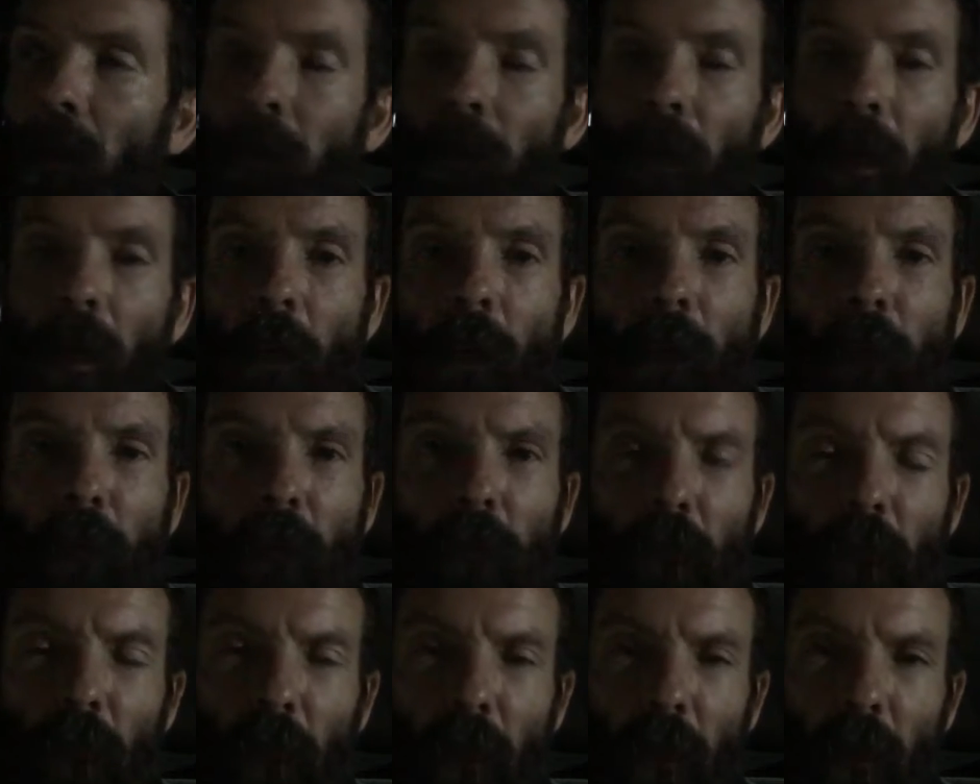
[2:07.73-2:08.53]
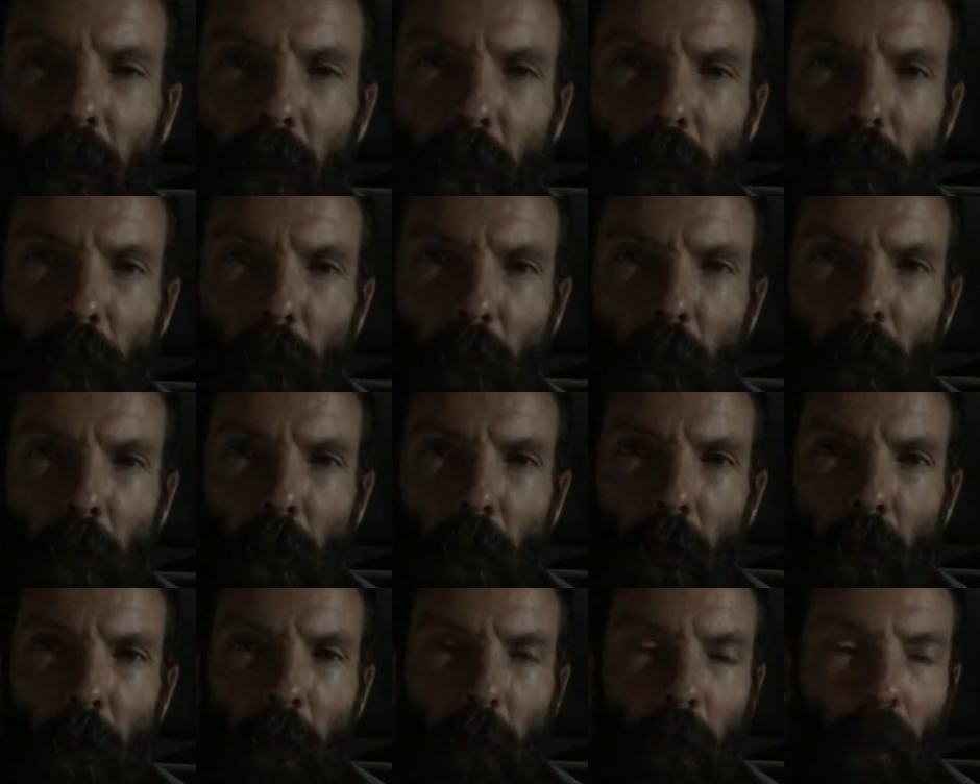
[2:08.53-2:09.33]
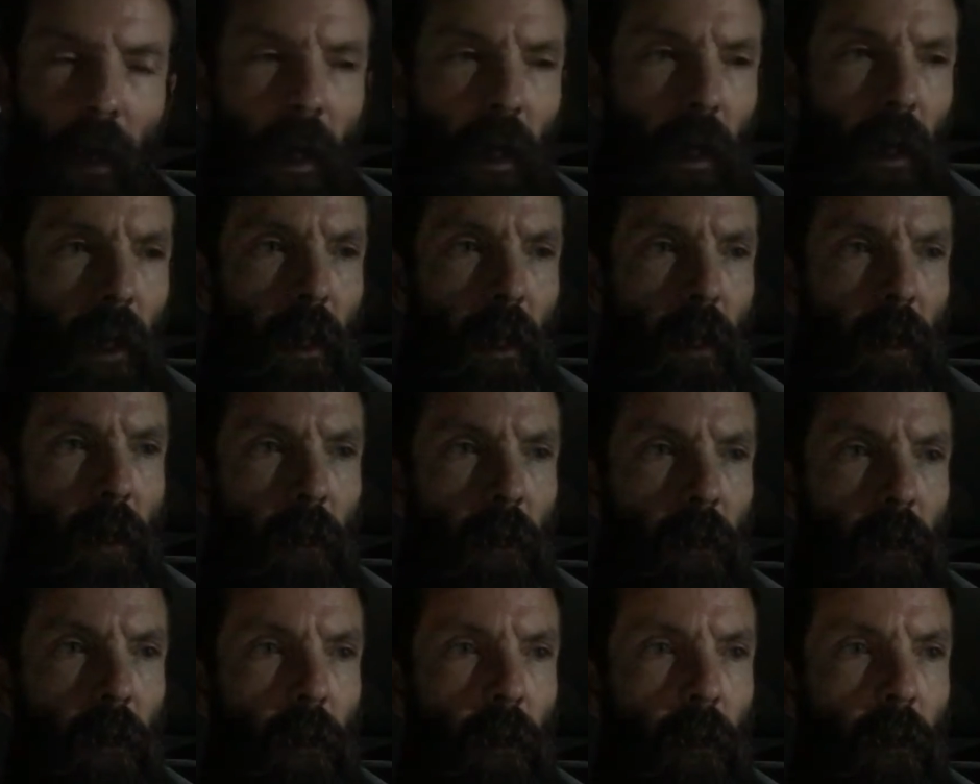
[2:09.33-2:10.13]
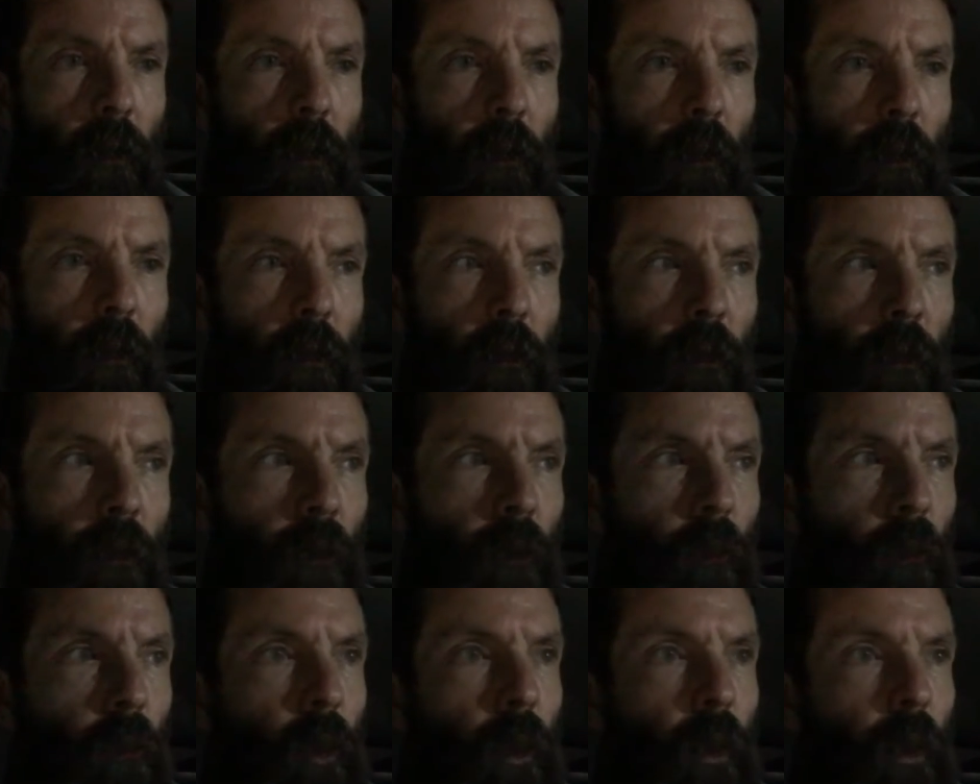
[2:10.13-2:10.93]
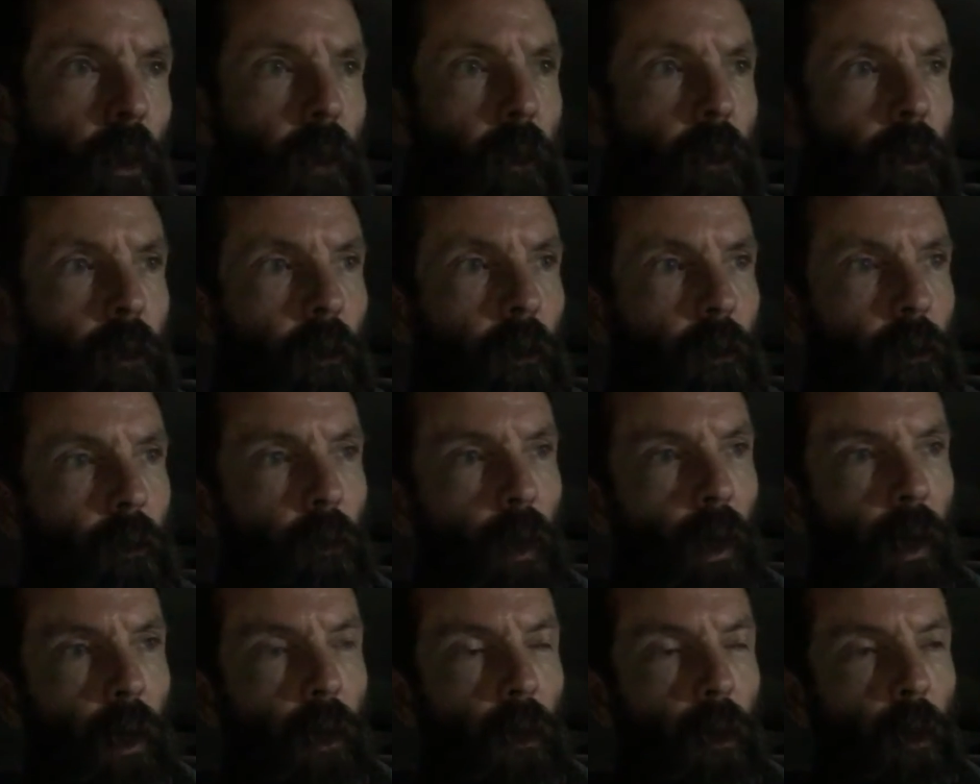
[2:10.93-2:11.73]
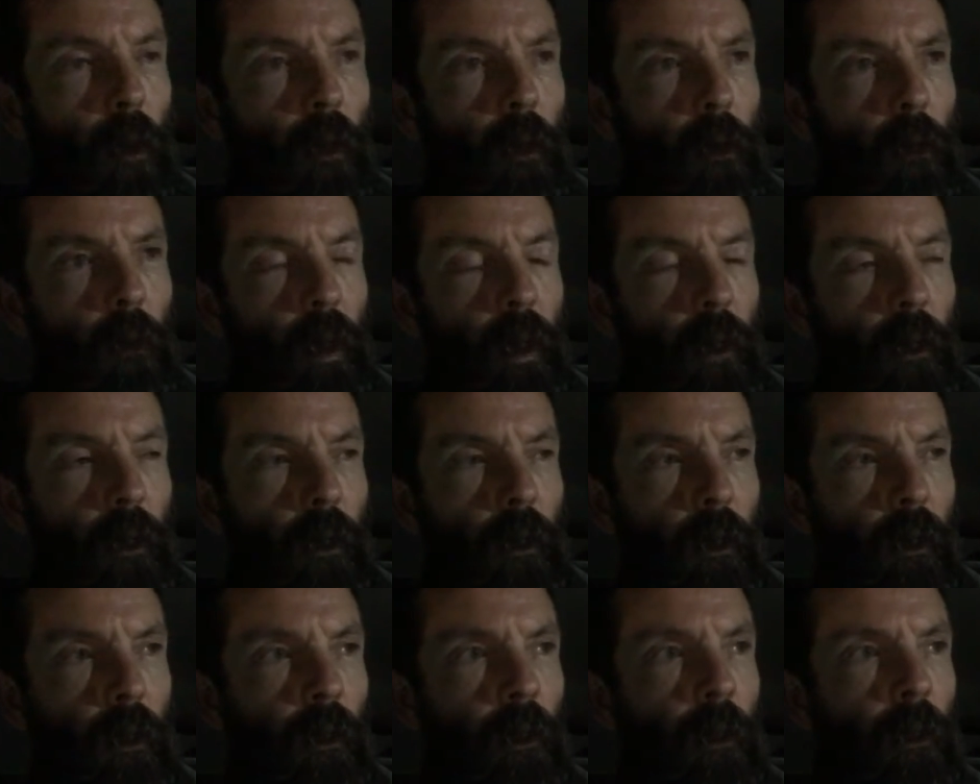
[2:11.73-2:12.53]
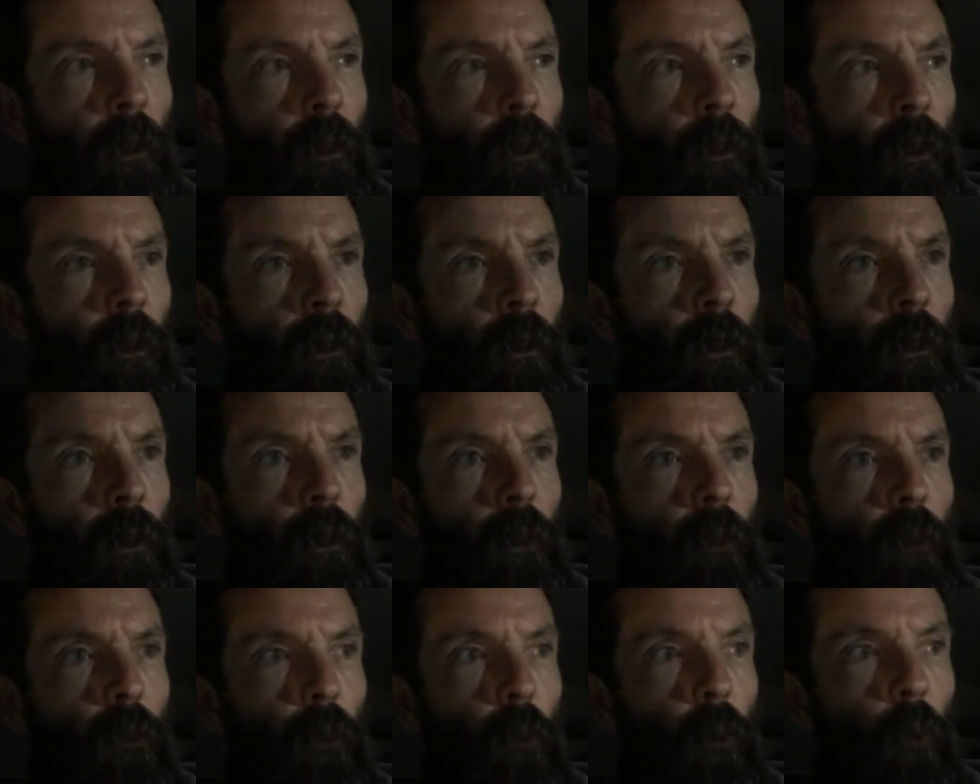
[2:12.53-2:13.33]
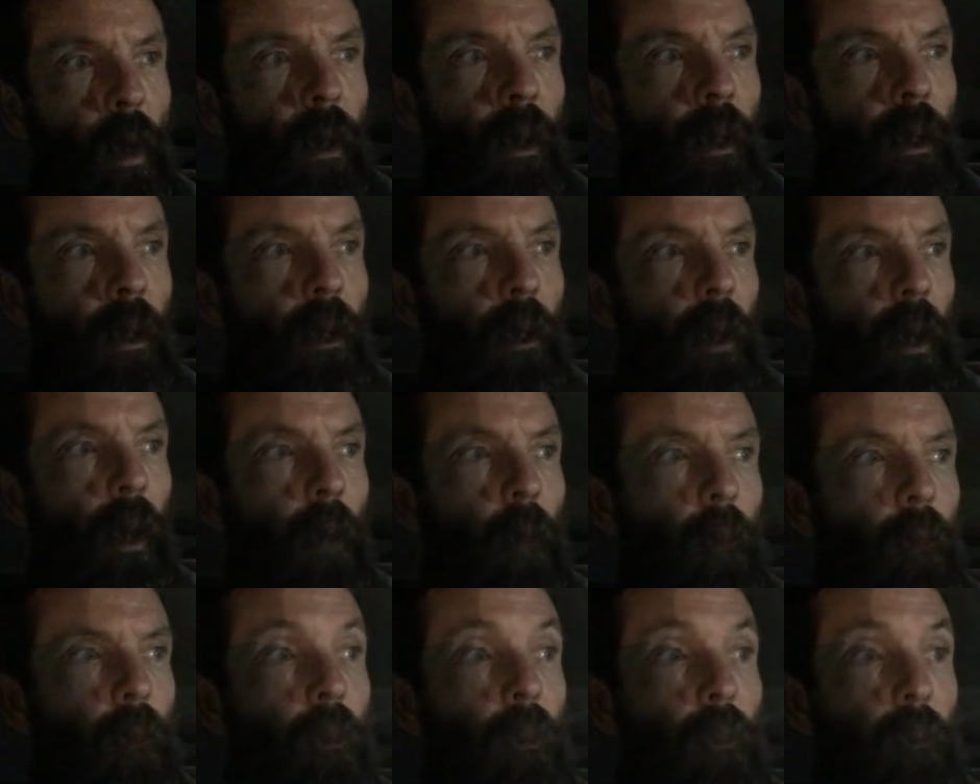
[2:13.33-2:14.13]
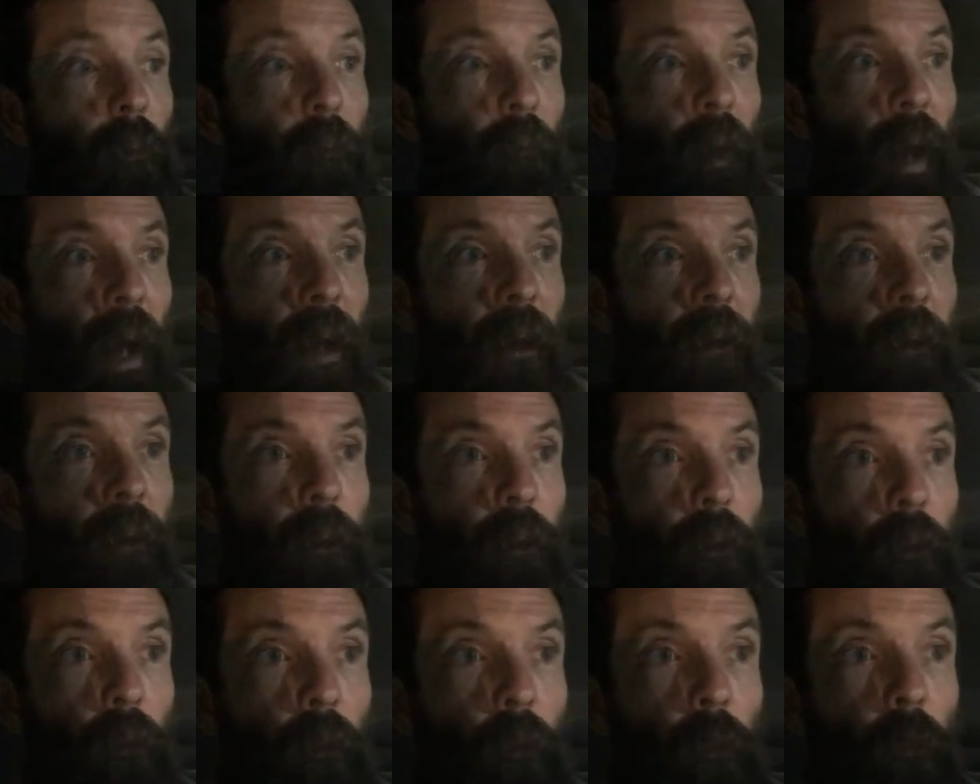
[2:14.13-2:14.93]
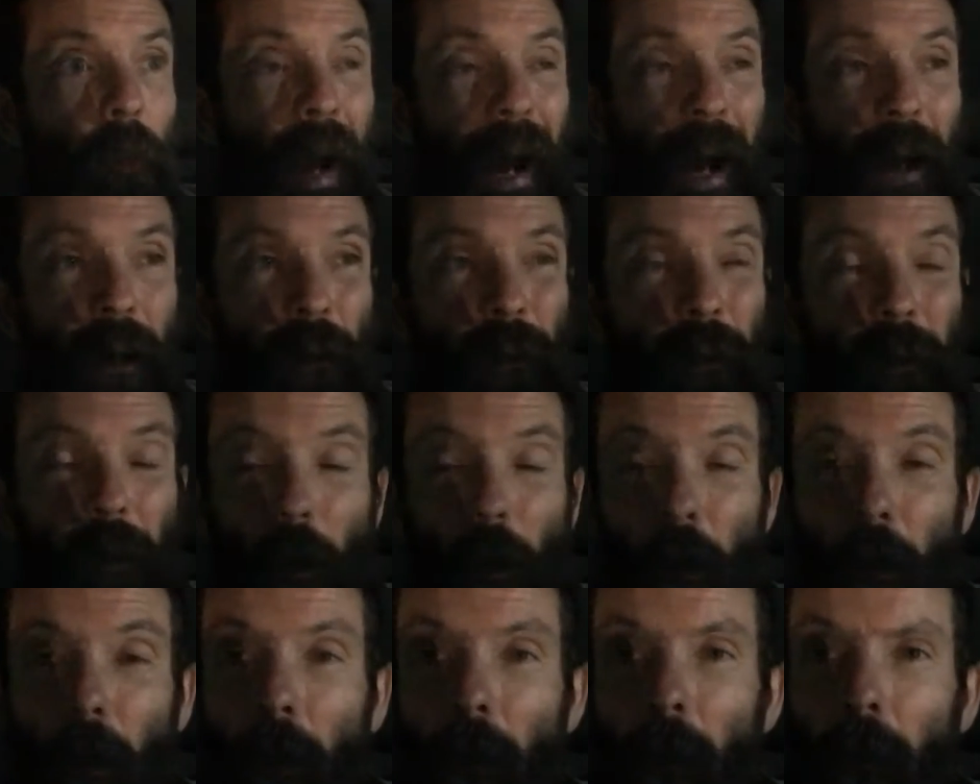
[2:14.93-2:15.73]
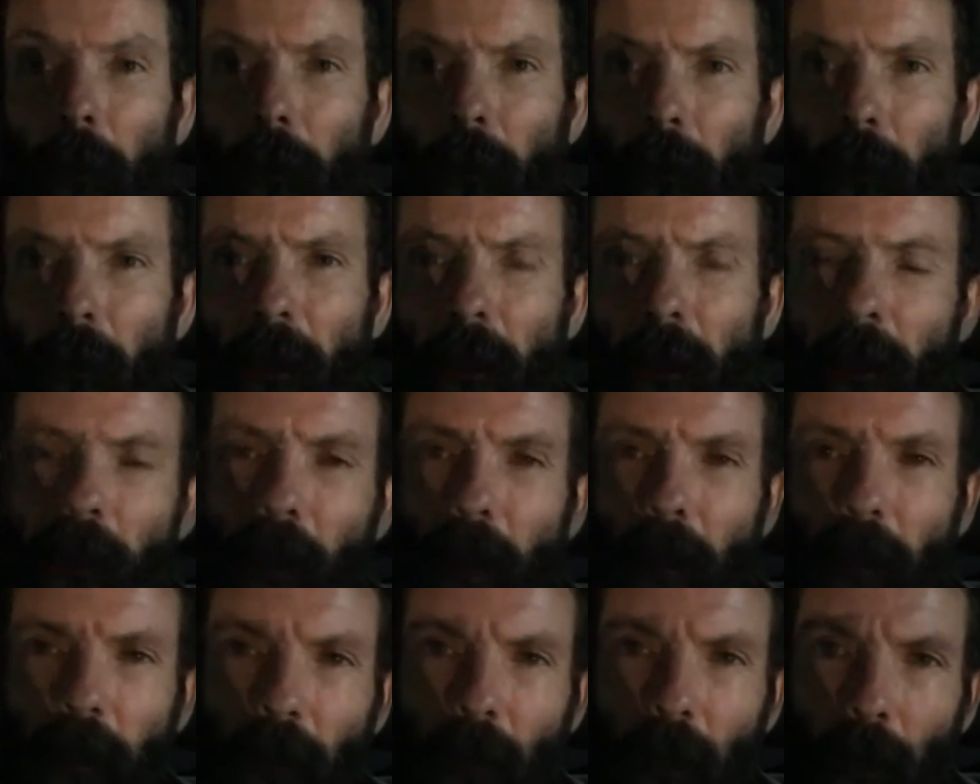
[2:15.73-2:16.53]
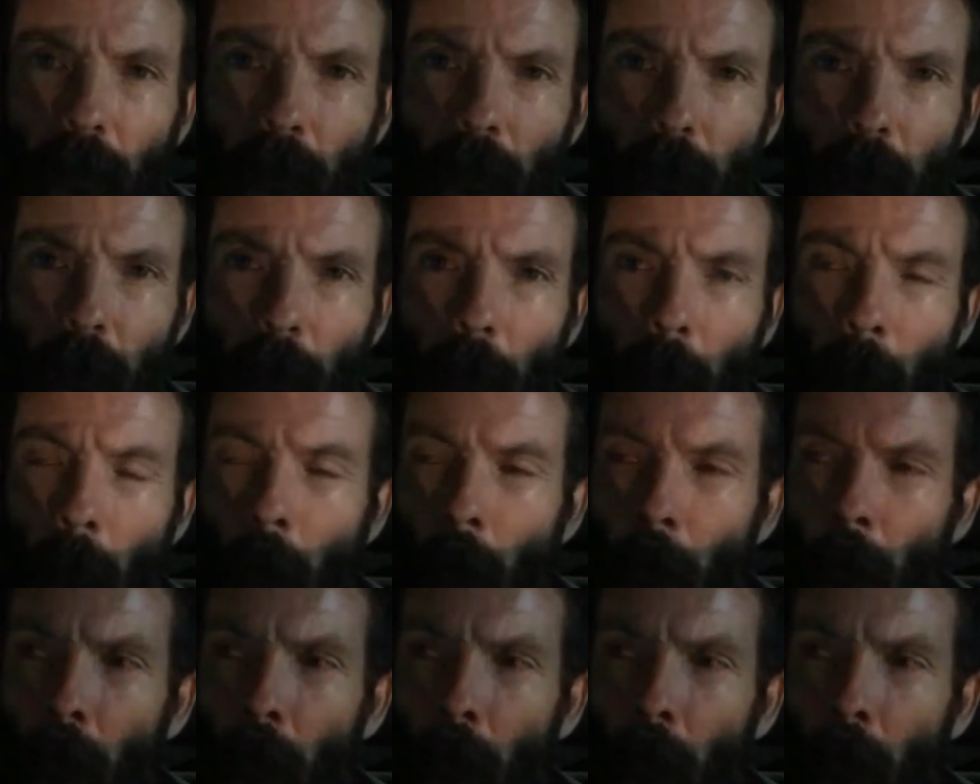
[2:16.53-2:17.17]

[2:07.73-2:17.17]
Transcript: of times those feelings are brought on by, you know, what I call awakening. You're waking up to the fact that you actually aren't this identity.